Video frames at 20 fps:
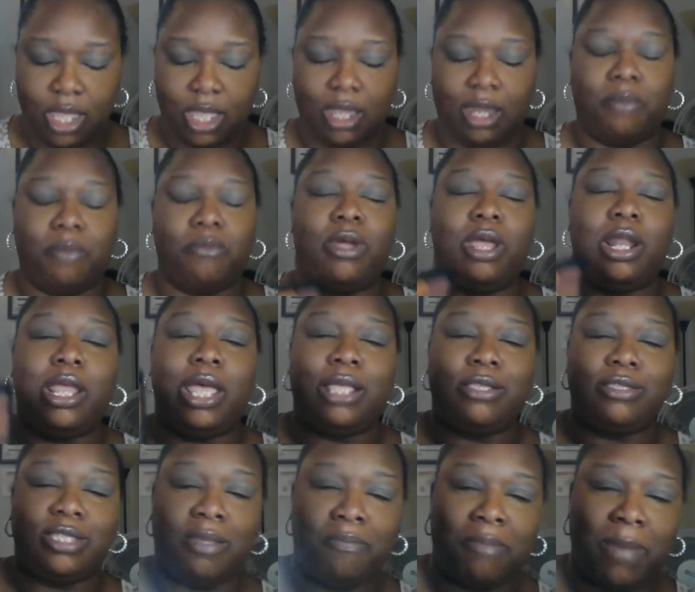I brought out
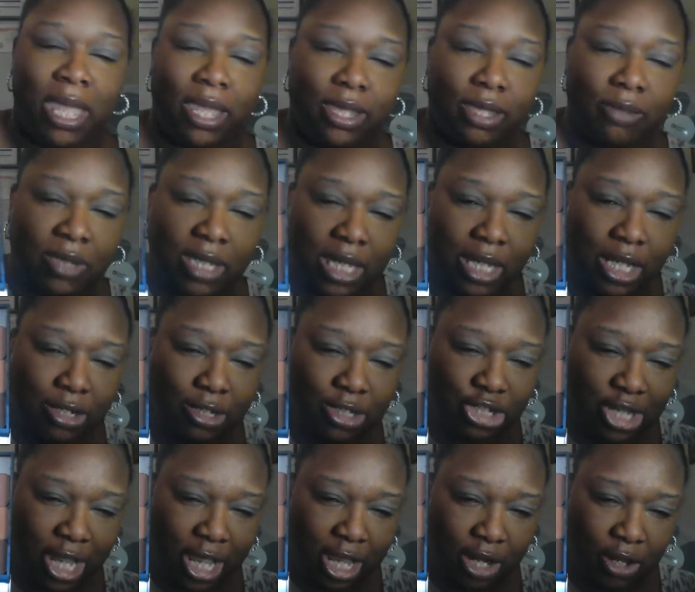some Makeup Geek
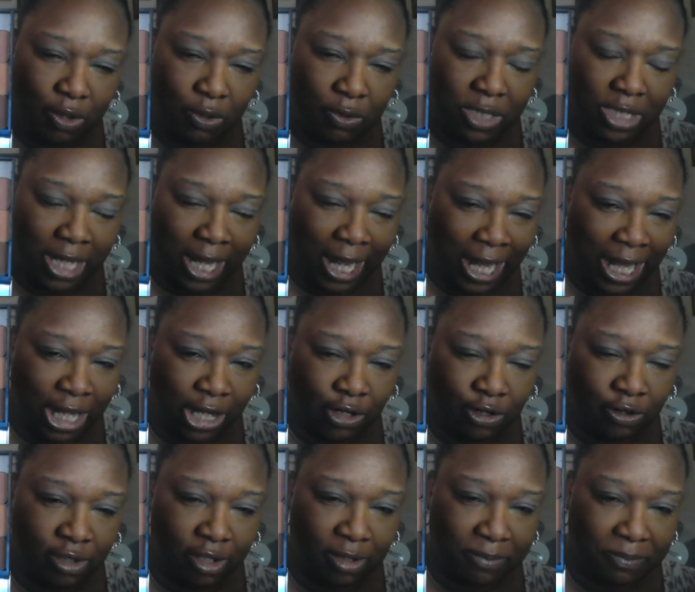shadows to
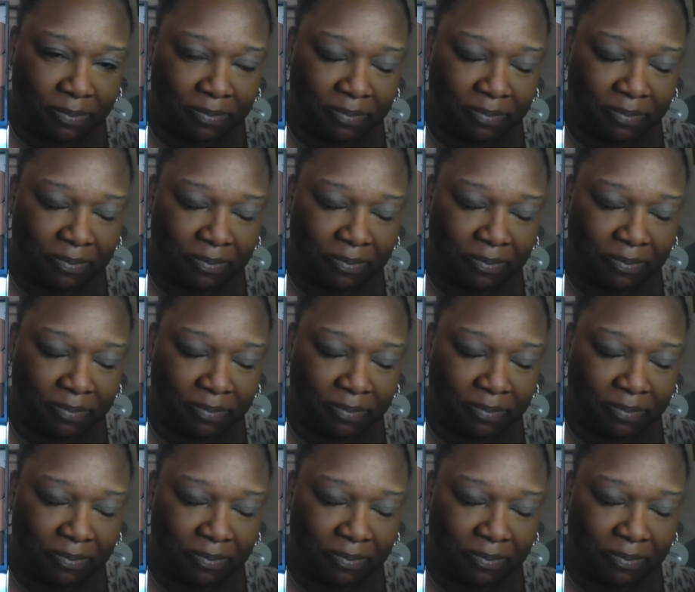anchor them.